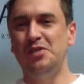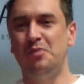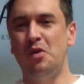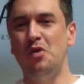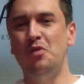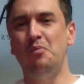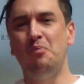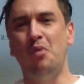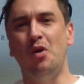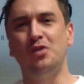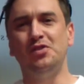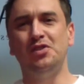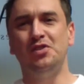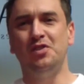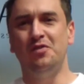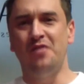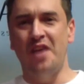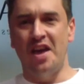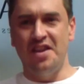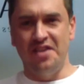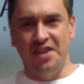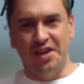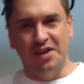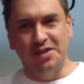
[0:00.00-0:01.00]
both positive
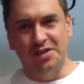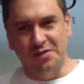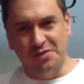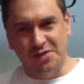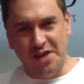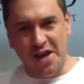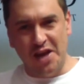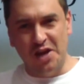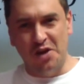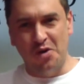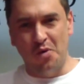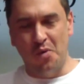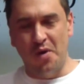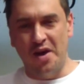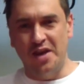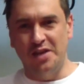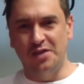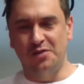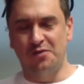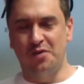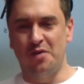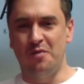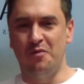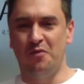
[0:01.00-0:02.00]
and negative
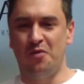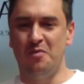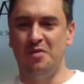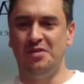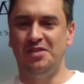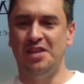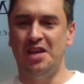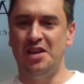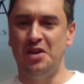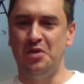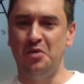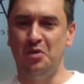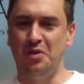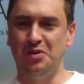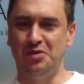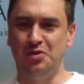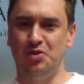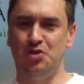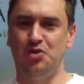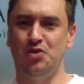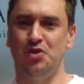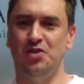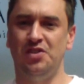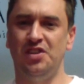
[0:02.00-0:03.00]
takeaways from attending all these
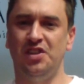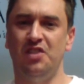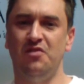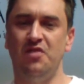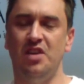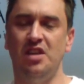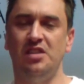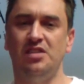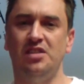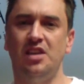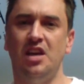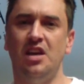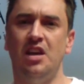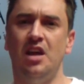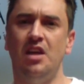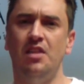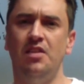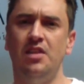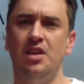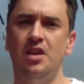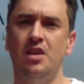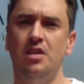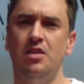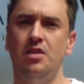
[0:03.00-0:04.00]
Insurtech events, and I
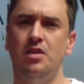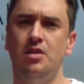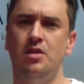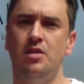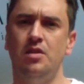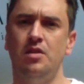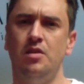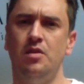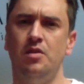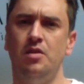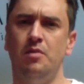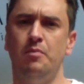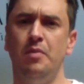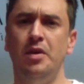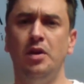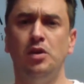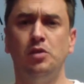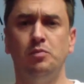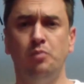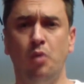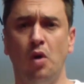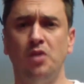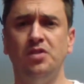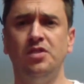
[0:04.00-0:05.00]
think the
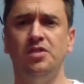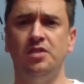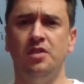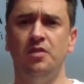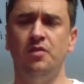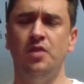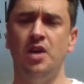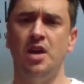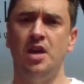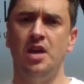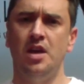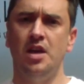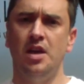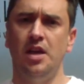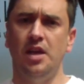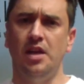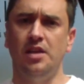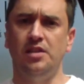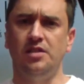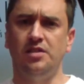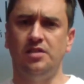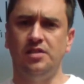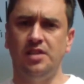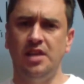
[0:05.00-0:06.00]
biggest positive
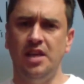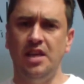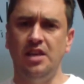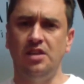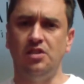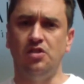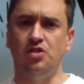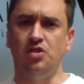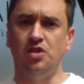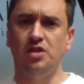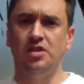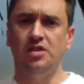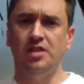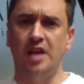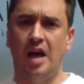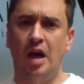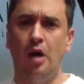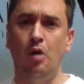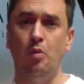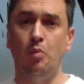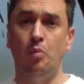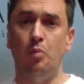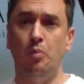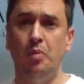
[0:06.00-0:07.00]
is seeing just
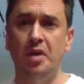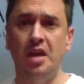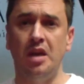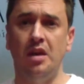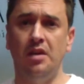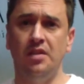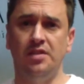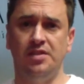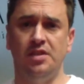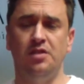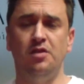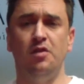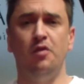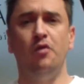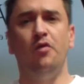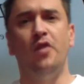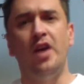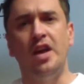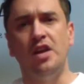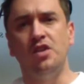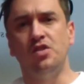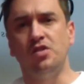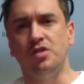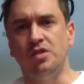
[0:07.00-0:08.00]
how big this
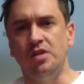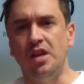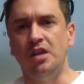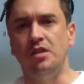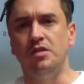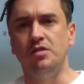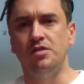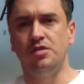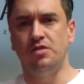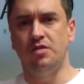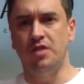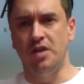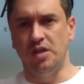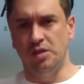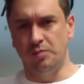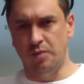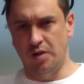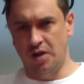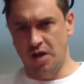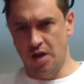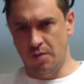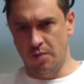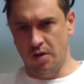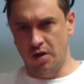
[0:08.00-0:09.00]
innovation industry is
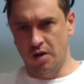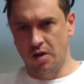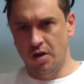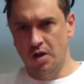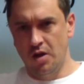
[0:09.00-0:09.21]
becoming